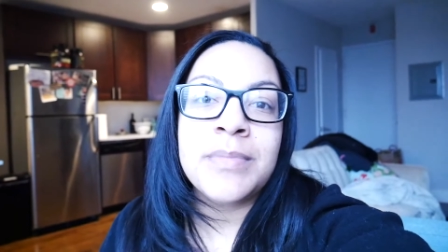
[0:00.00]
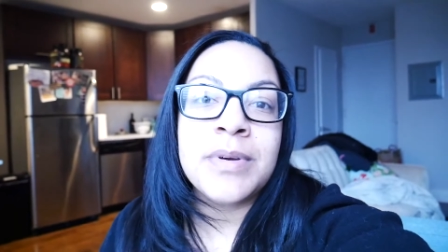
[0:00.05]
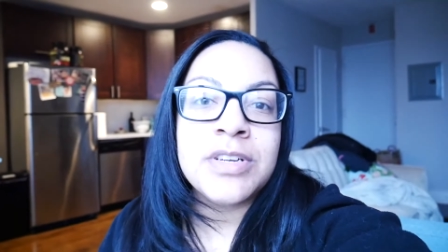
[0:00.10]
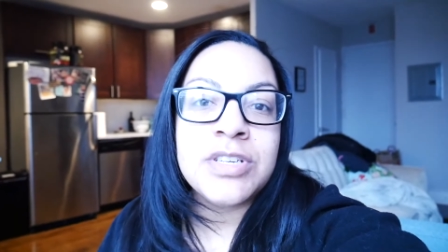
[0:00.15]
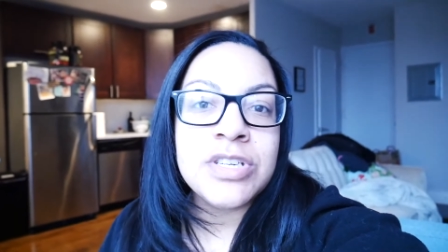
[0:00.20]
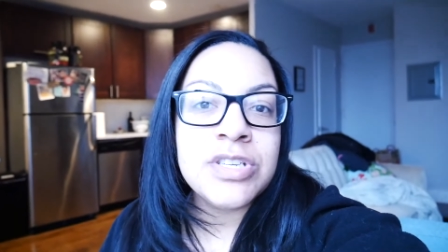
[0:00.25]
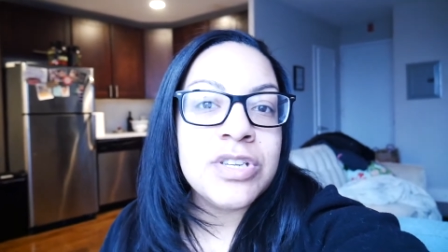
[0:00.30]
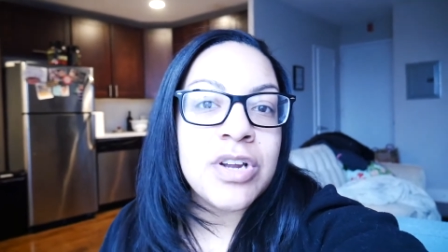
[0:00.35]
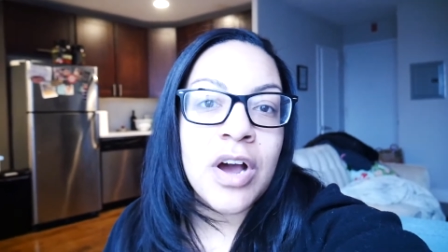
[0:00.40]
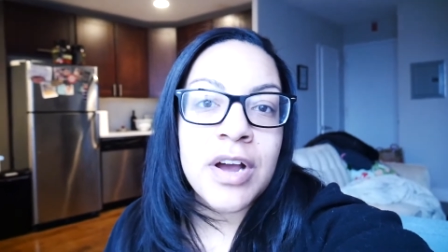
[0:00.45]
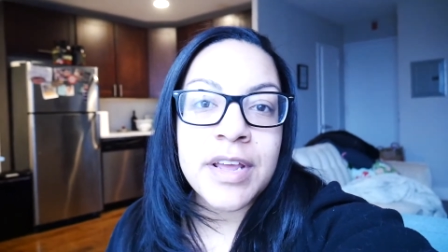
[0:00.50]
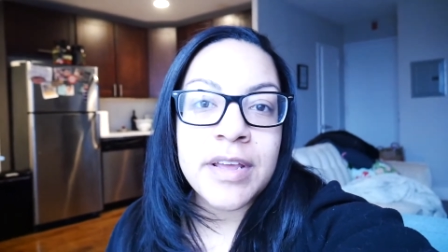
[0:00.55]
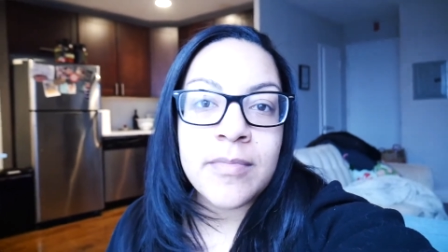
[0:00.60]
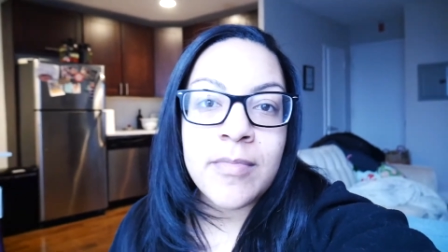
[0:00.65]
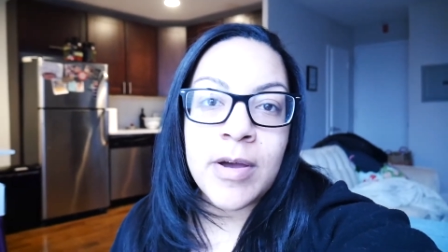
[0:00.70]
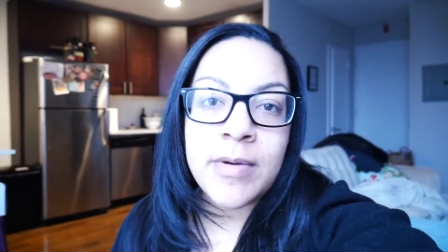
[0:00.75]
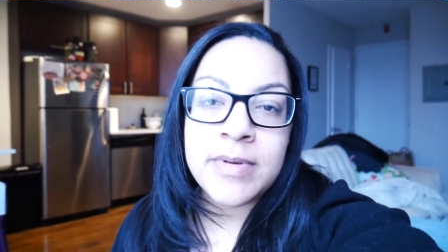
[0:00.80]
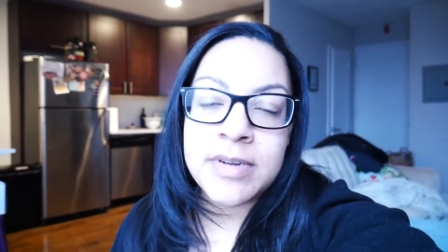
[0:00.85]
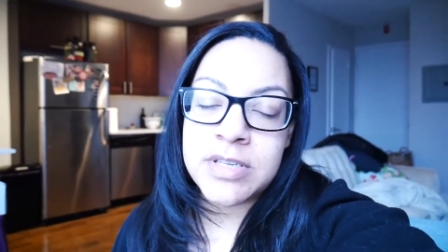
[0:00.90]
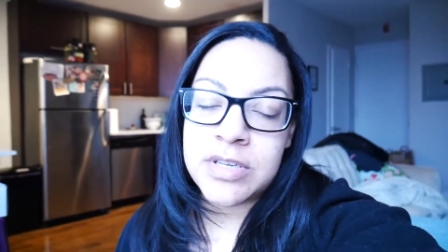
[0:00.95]
but just talking
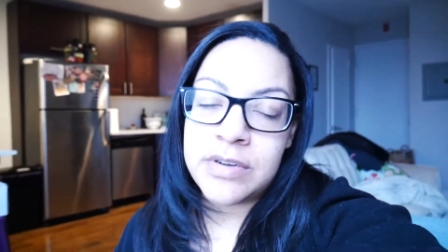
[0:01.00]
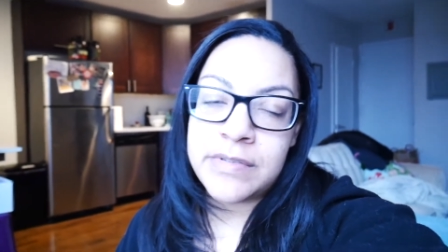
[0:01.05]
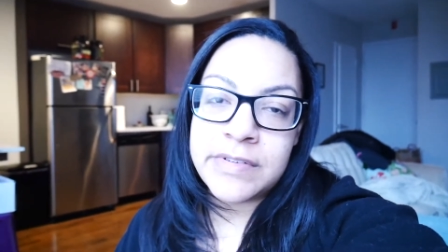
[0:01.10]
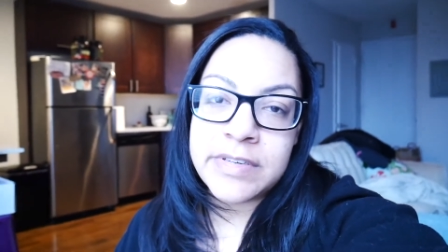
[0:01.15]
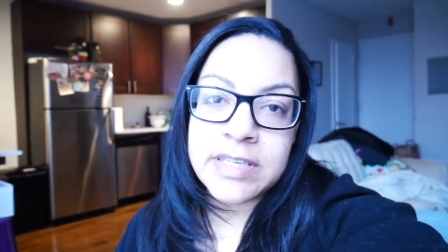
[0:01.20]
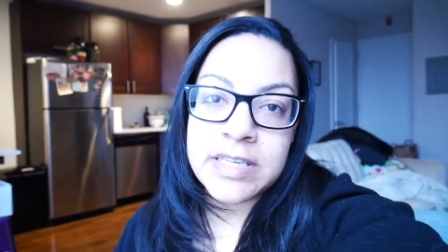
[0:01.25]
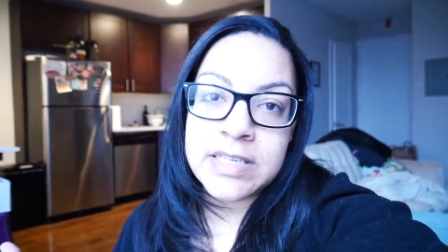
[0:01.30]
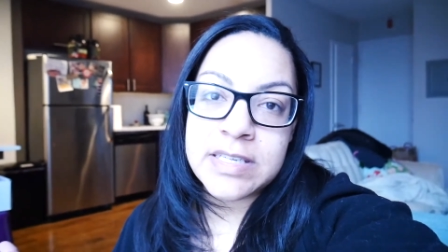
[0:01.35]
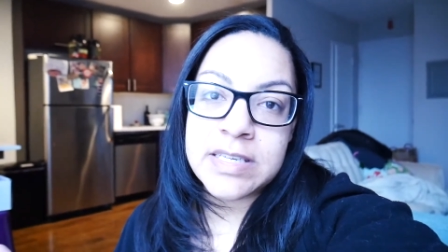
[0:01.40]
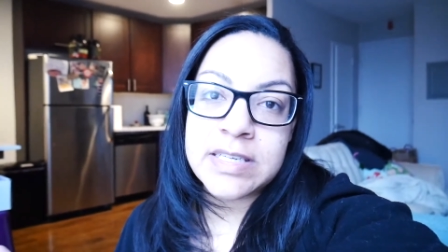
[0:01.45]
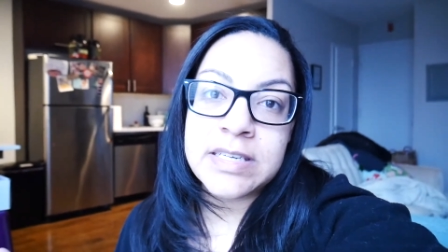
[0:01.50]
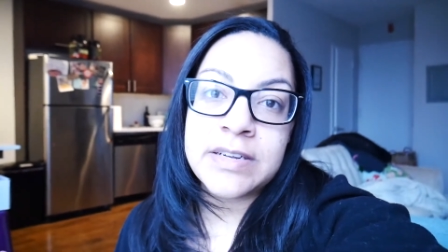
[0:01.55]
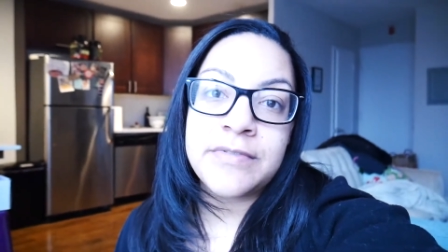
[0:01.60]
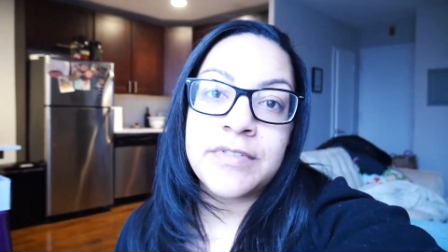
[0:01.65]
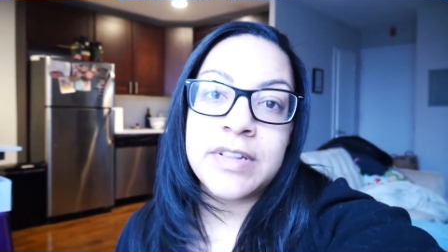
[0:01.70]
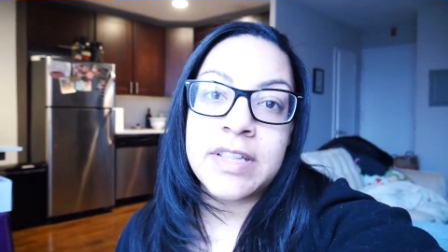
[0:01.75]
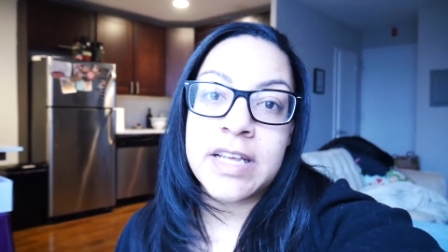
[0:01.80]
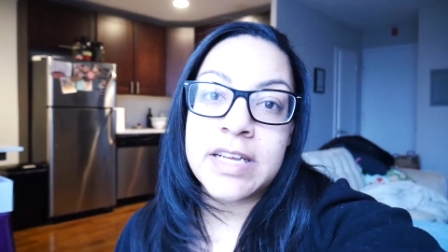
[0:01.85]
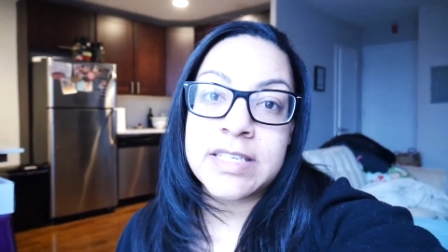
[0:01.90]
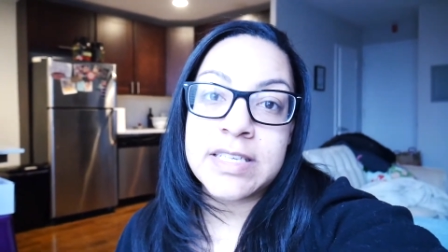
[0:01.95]
about my services and
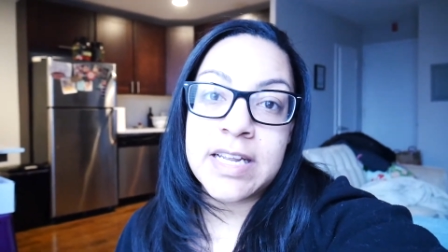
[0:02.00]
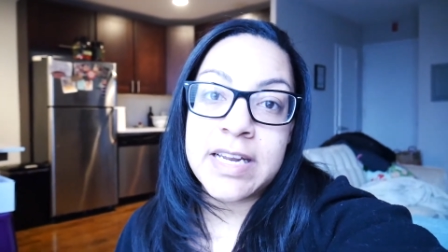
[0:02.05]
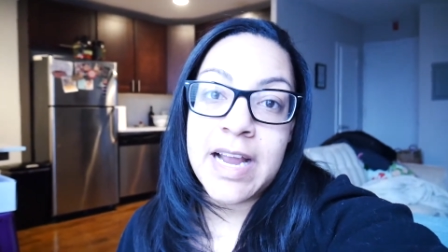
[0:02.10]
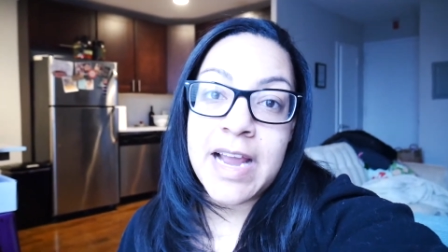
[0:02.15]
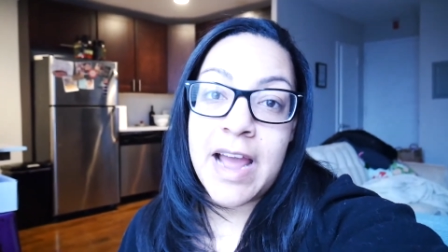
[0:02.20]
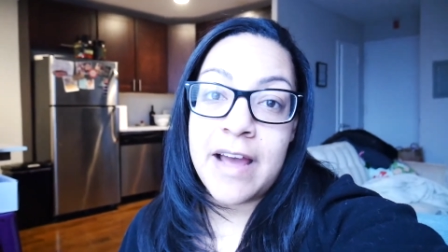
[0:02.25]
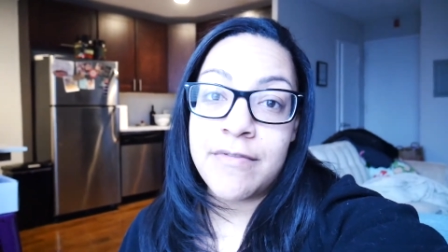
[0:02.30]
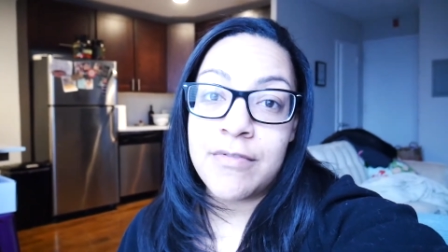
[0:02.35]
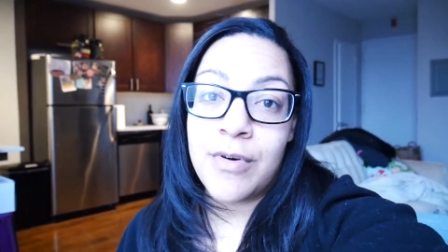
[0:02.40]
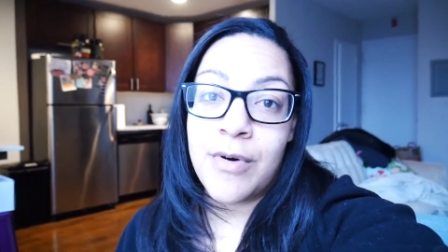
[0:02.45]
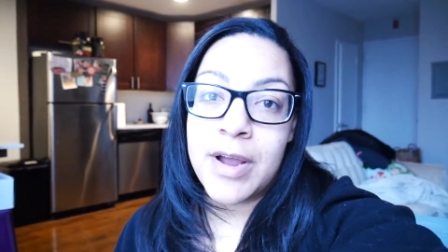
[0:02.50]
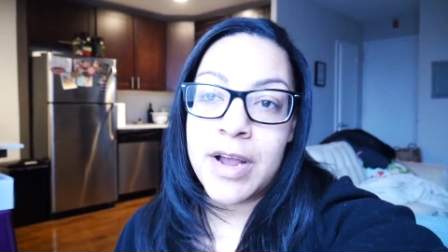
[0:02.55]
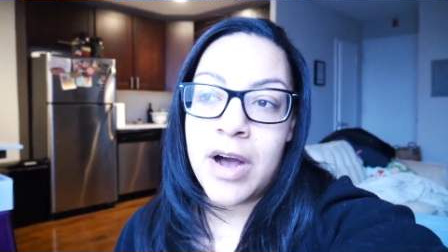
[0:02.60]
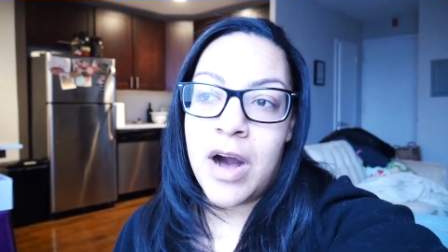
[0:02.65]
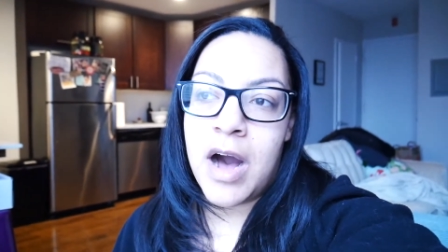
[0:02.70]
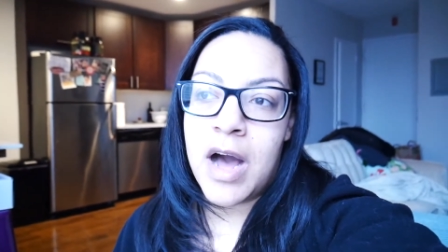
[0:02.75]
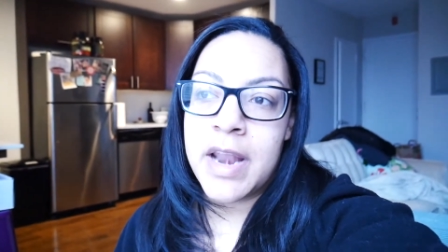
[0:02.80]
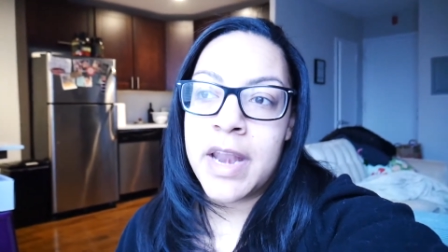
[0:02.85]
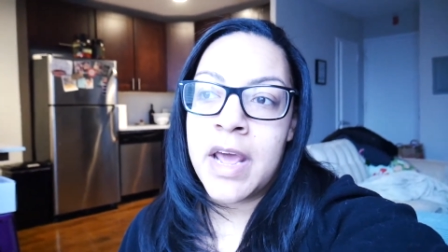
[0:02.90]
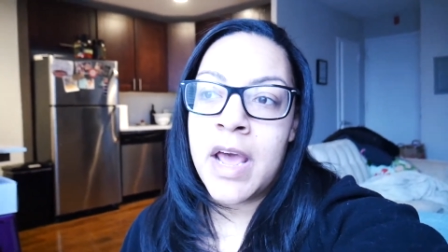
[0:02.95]
different things that I have going
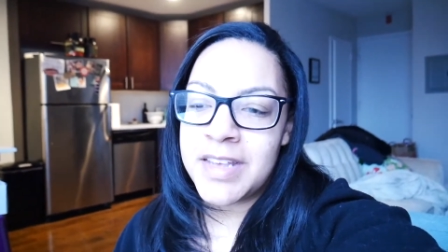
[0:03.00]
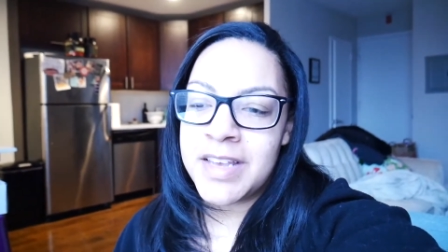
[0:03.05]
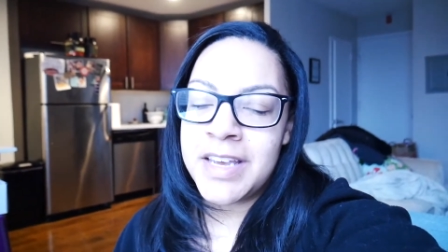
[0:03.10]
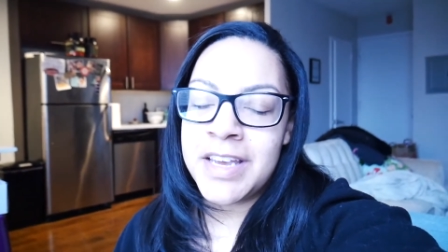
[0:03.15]
on.